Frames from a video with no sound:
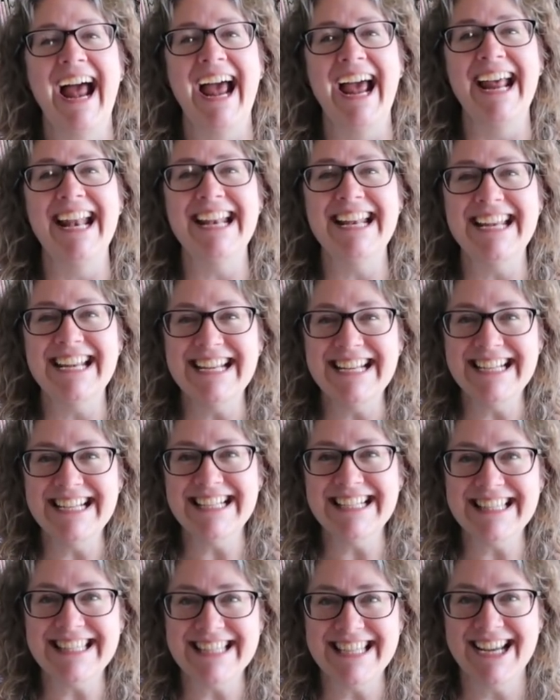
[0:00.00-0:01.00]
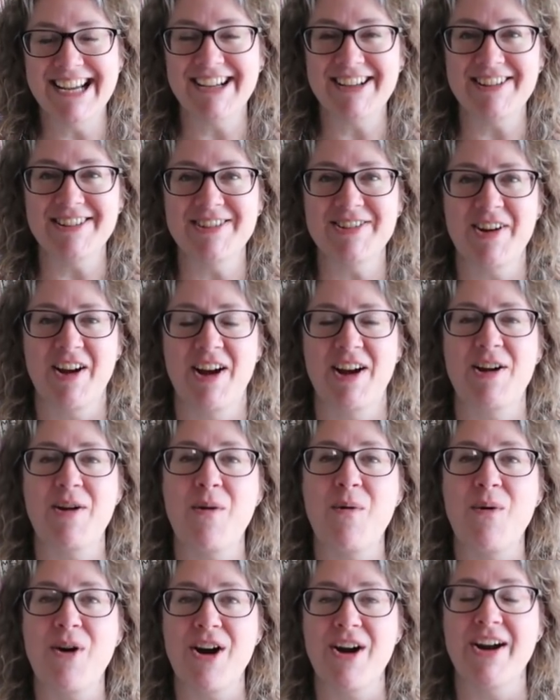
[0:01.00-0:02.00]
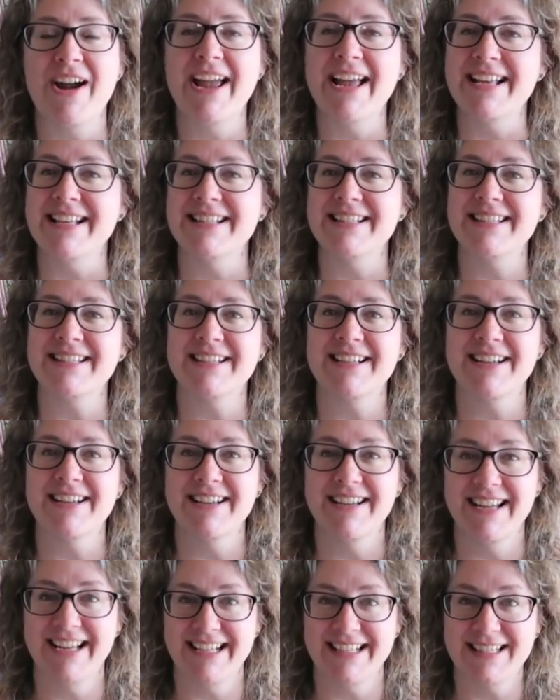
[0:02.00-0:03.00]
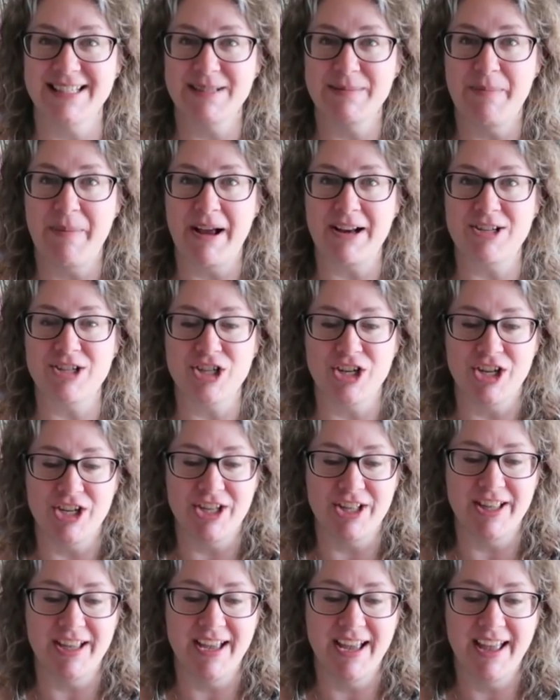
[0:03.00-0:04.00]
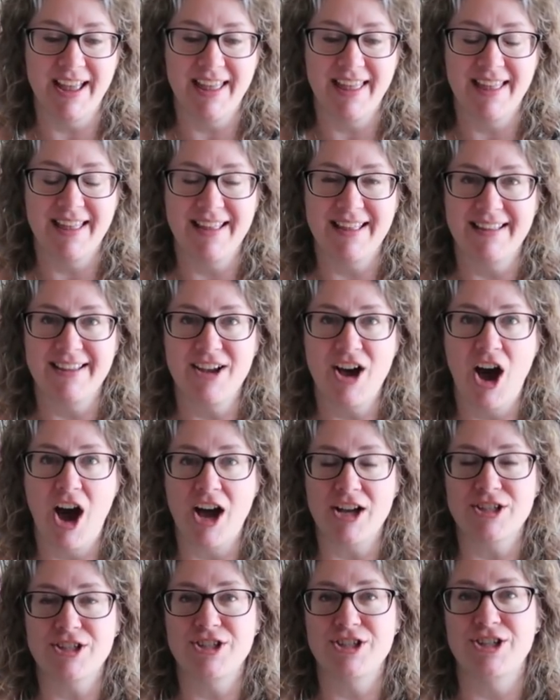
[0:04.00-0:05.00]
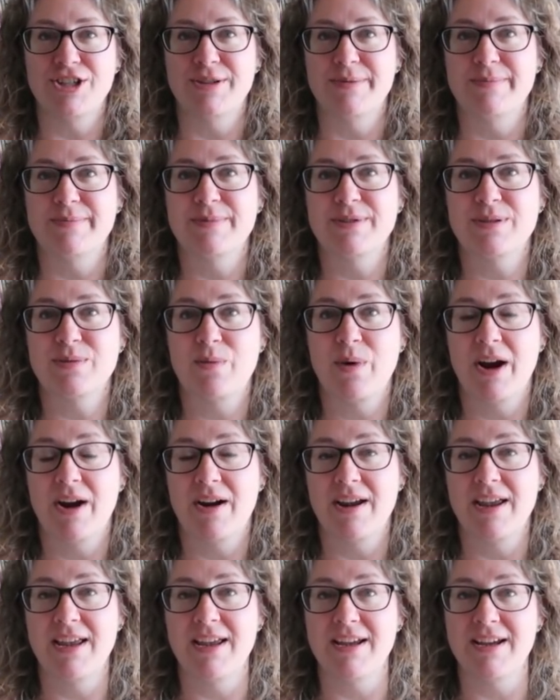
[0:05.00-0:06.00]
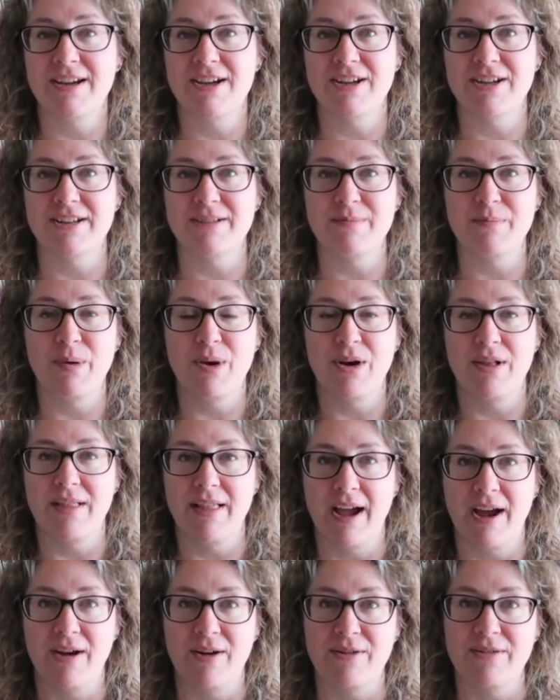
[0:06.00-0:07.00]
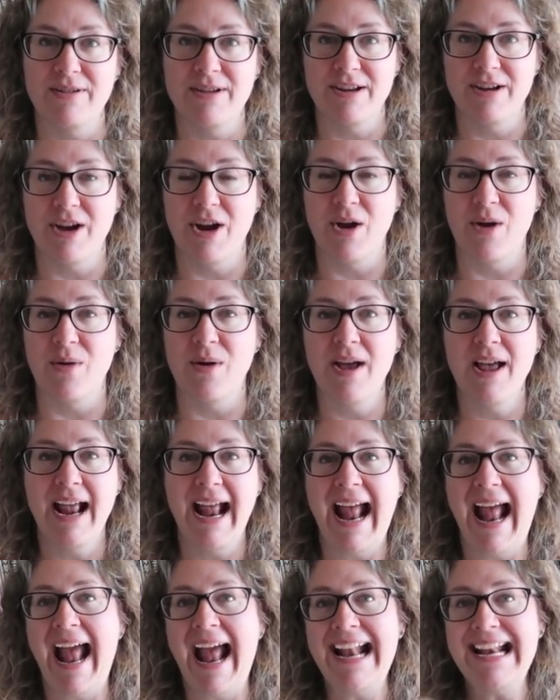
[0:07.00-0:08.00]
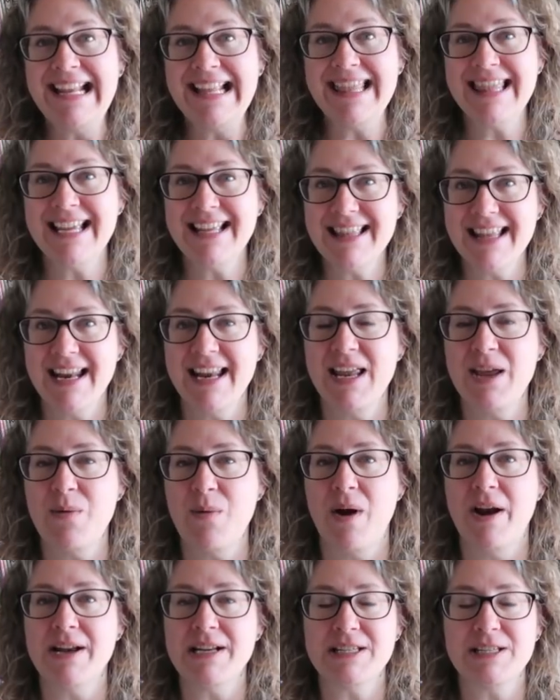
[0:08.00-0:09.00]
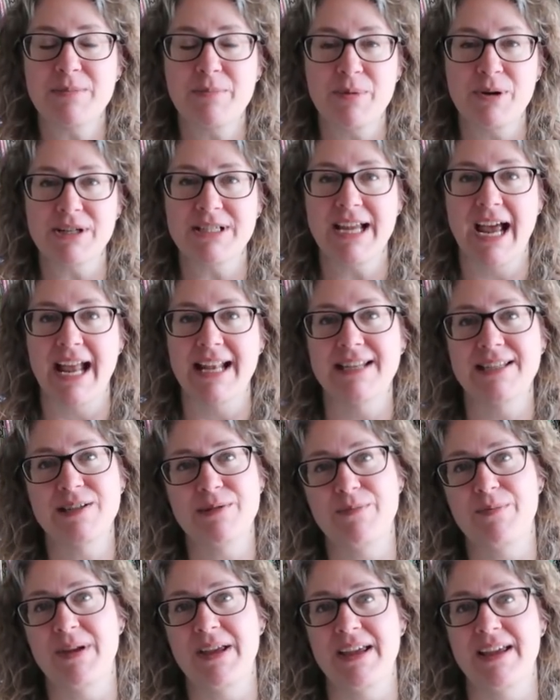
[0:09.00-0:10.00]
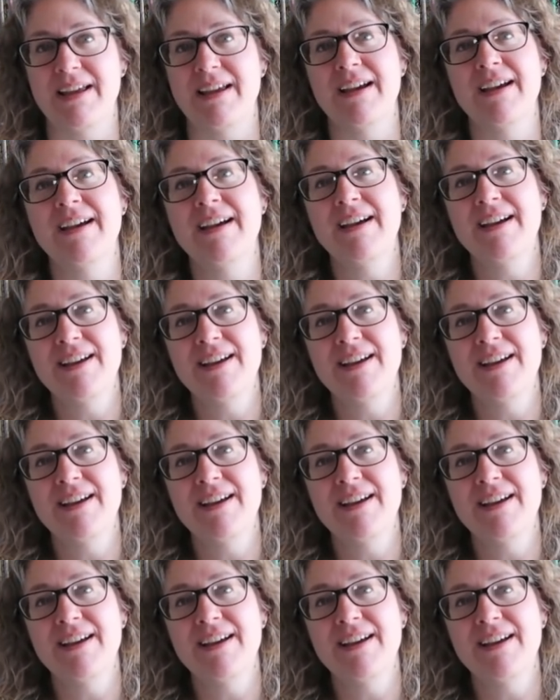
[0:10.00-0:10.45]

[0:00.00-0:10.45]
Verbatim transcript: And in his tickle trunk were his his special costumes, where he could pull out, you know, anything that he wanted to pretend to be,